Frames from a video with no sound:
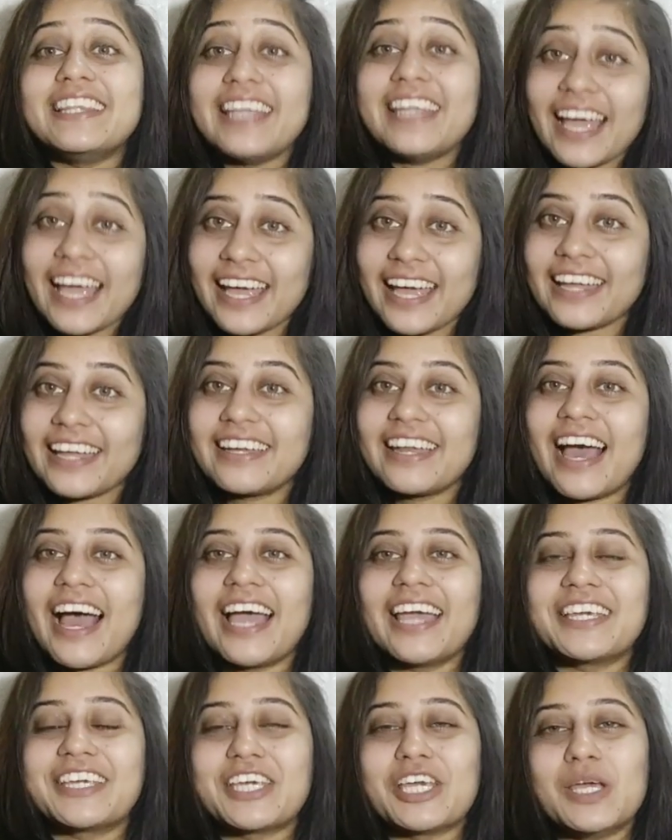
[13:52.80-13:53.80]
Then
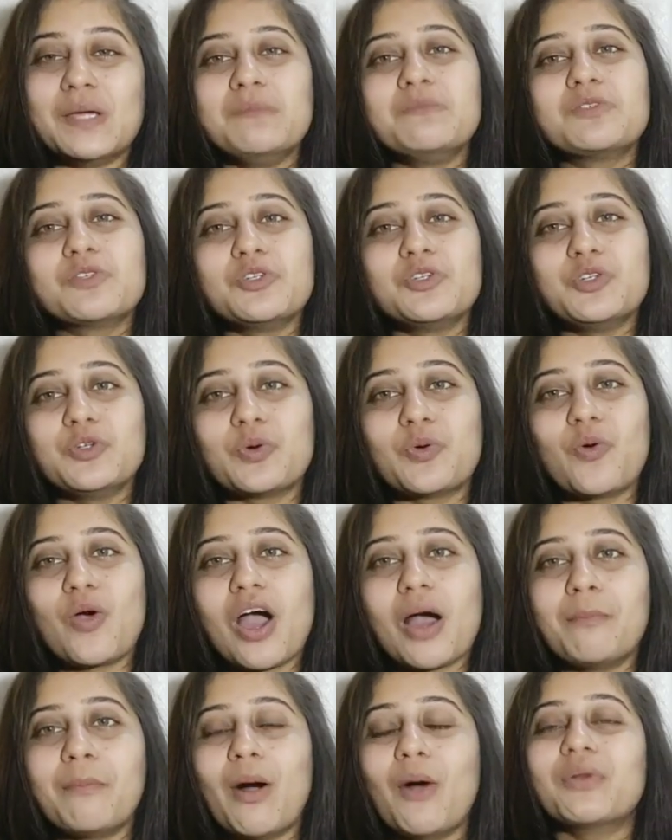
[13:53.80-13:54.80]
I came to know
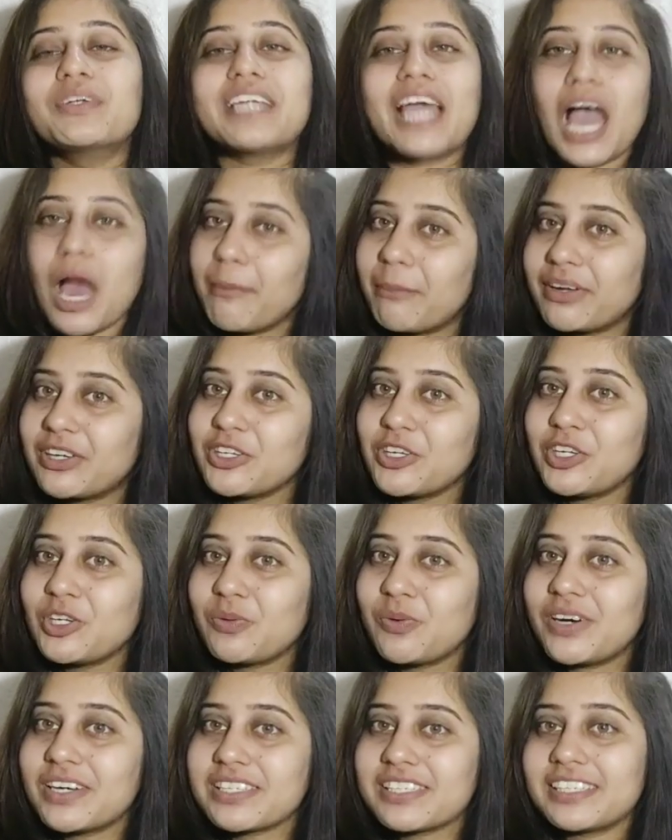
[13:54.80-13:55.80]
about Amity
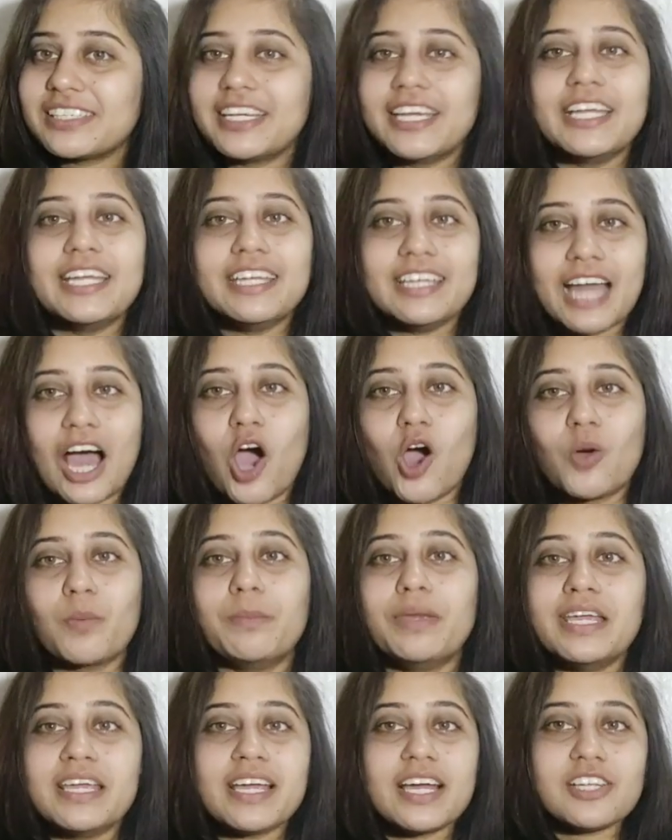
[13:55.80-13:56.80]
University. Now,
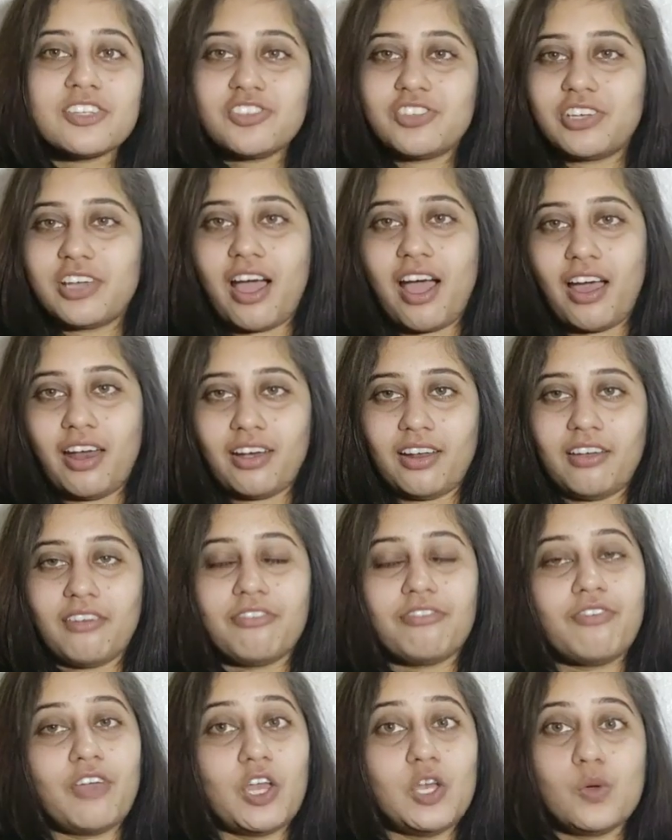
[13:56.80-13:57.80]
being a
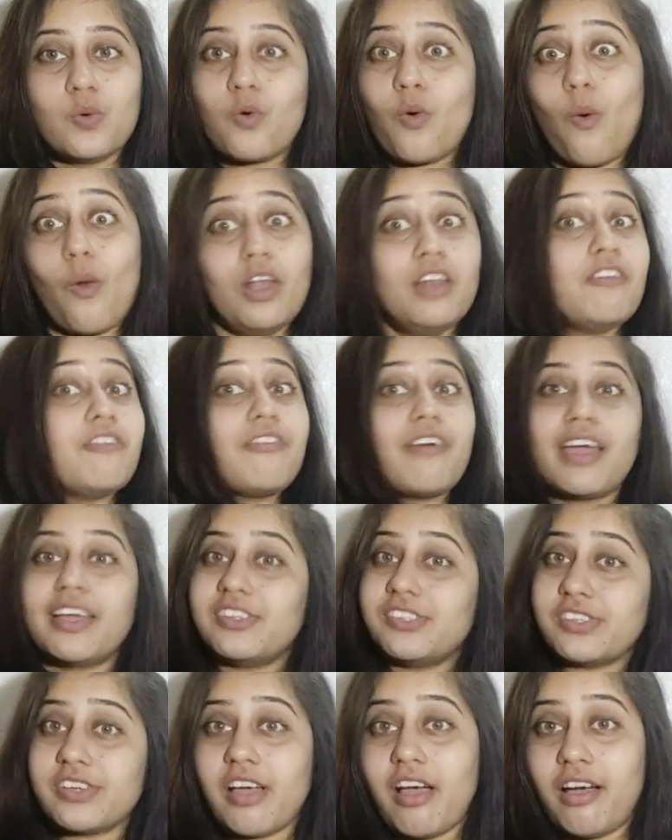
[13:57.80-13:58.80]
JRF, when you
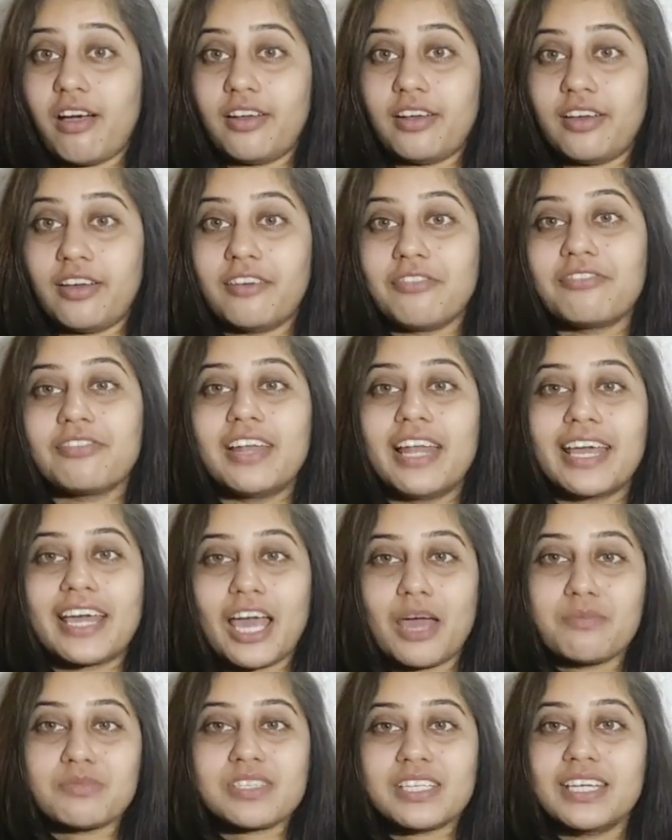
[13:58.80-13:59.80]
qualify JRF,
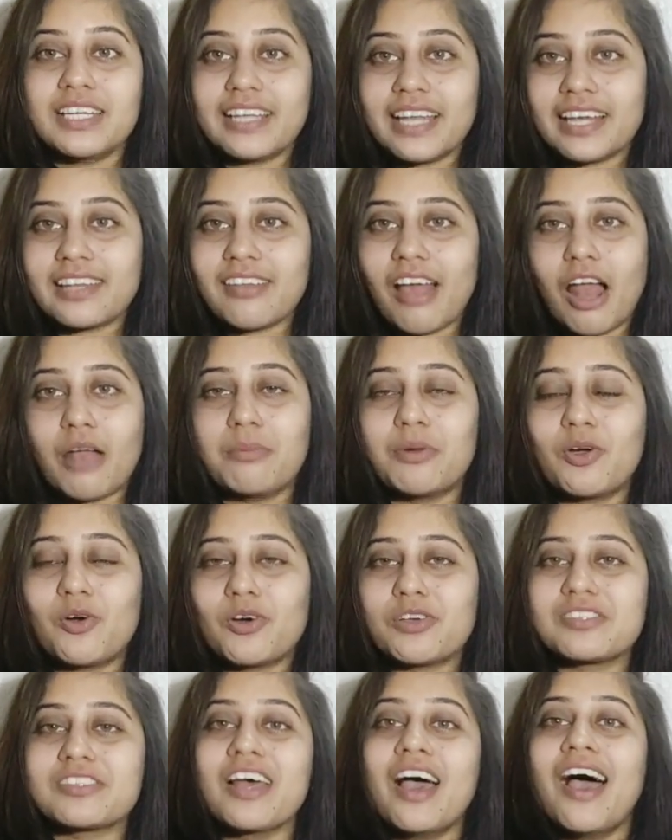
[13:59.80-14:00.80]
like I'm saying like that
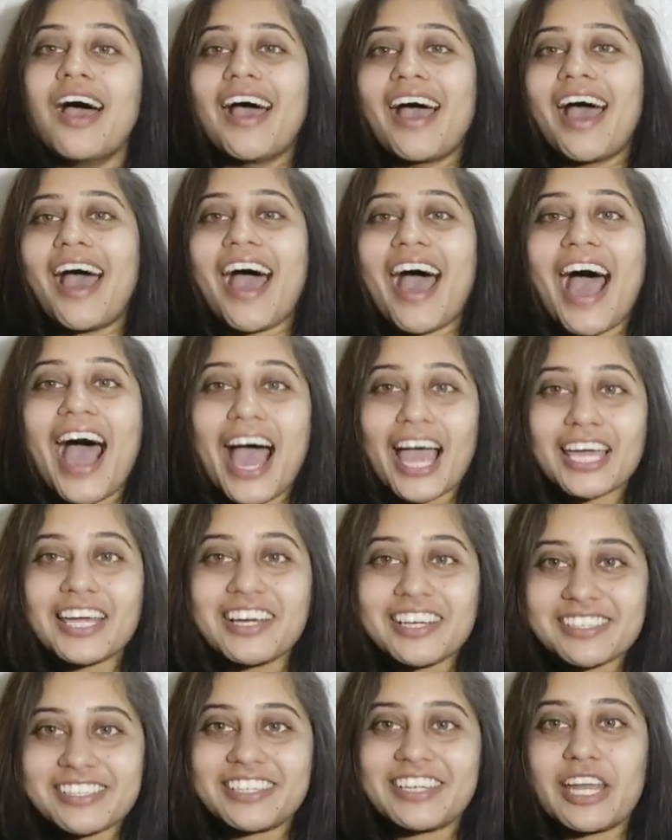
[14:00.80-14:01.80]
because I
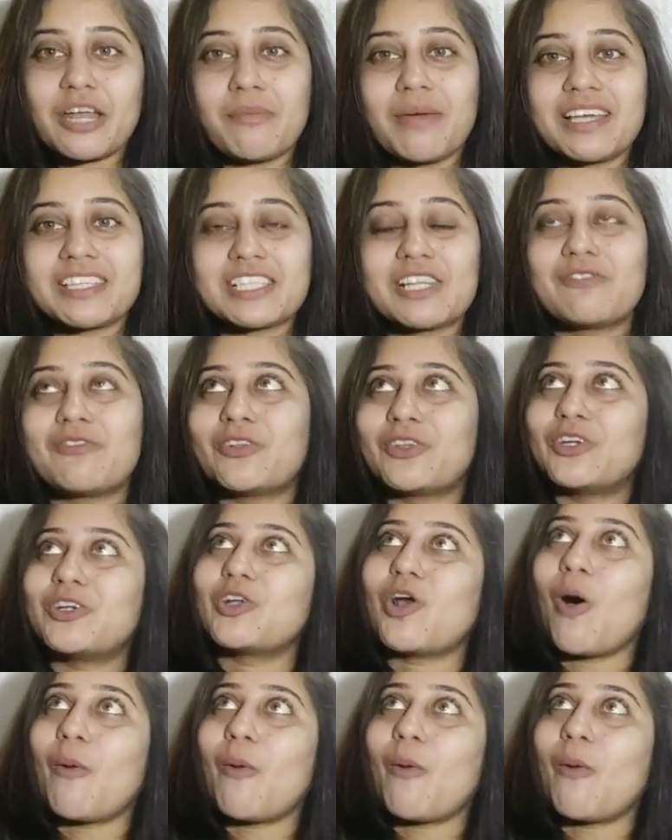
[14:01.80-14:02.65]
considered myself on the